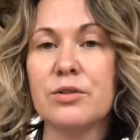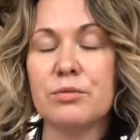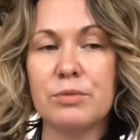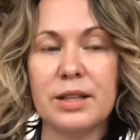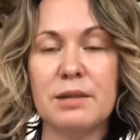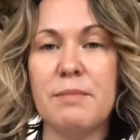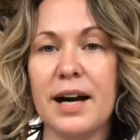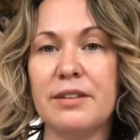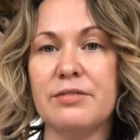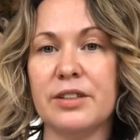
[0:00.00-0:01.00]
really
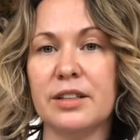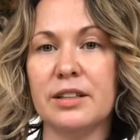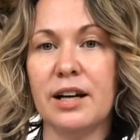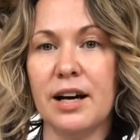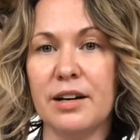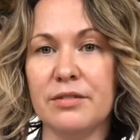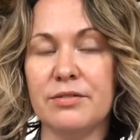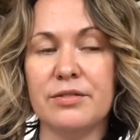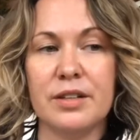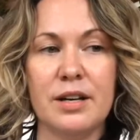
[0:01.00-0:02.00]
mindful of
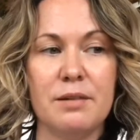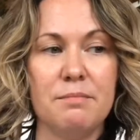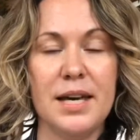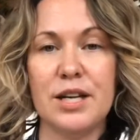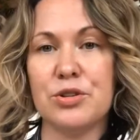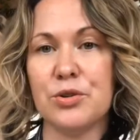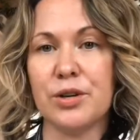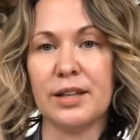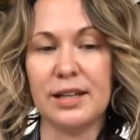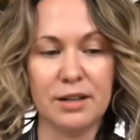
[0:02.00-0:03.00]
making sure
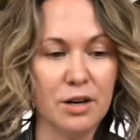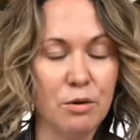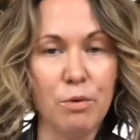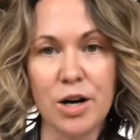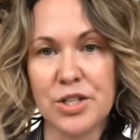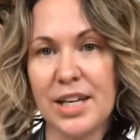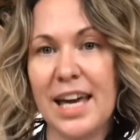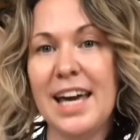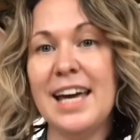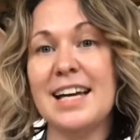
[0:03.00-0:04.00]
like washing
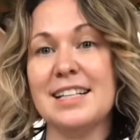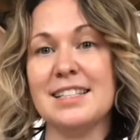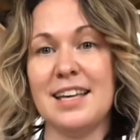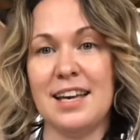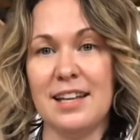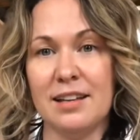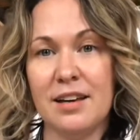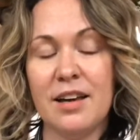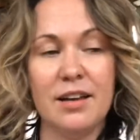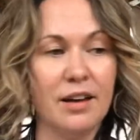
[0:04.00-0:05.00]
hands and
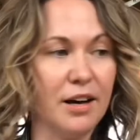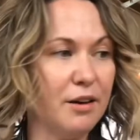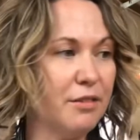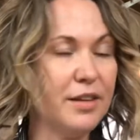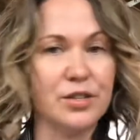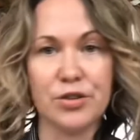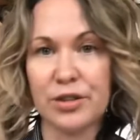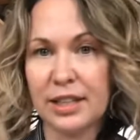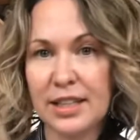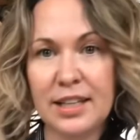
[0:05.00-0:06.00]
things are
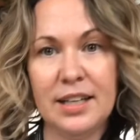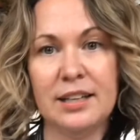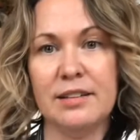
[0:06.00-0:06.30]
clean.